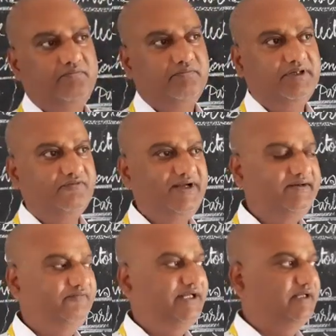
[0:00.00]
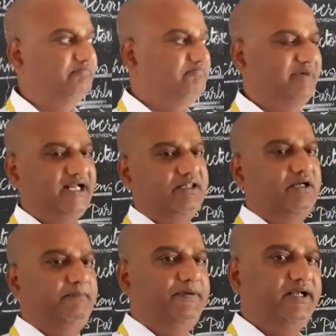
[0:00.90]
But when we make
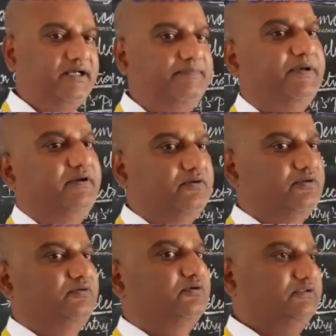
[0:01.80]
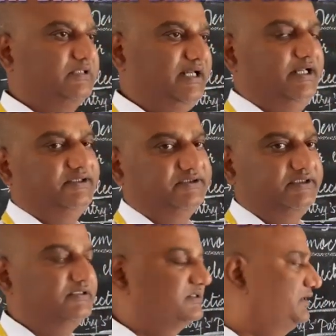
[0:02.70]
the breakup into those
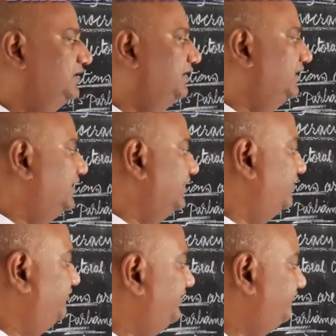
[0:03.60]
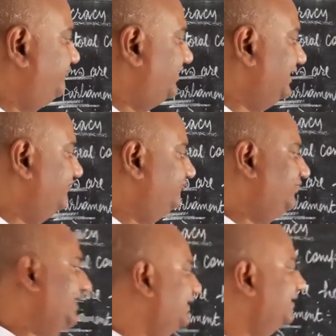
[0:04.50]
elections, we
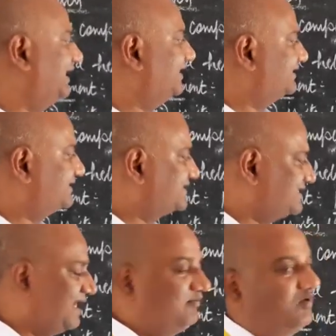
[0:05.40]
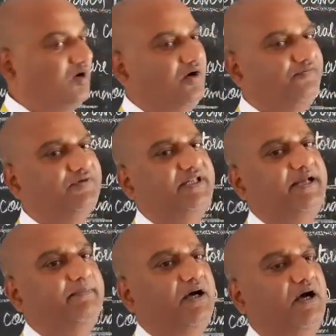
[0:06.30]
find that some of
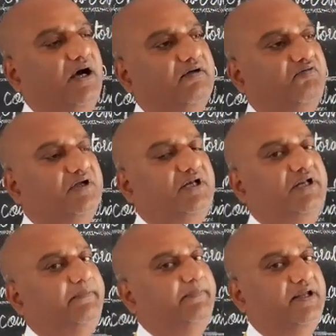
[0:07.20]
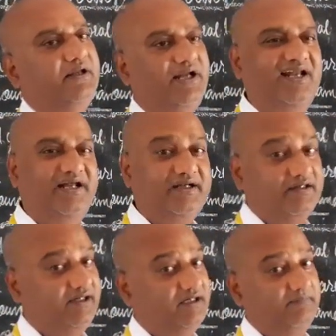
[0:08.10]
them are only being
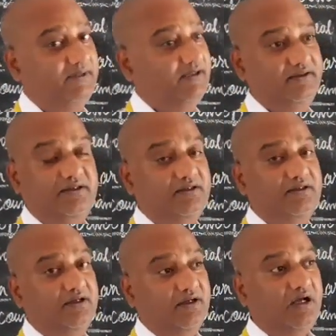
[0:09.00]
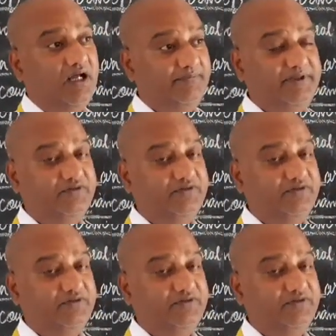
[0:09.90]
elected by the army.